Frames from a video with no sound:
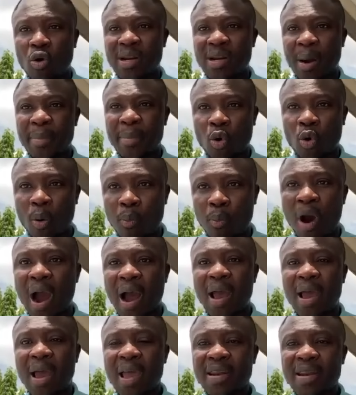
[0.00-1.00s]
na mekoba
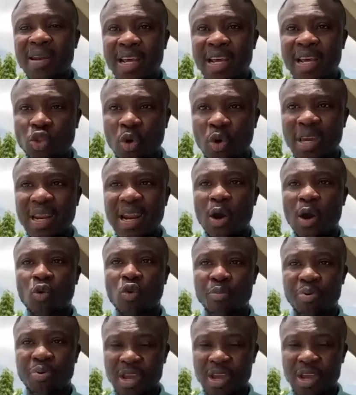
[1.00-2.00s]
network na
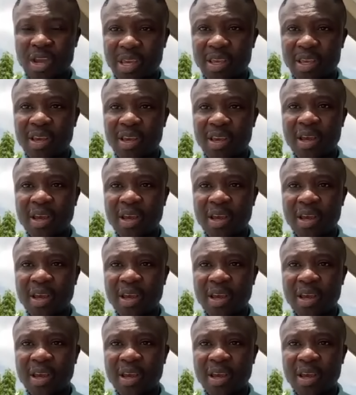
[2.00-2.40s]
ku breaking.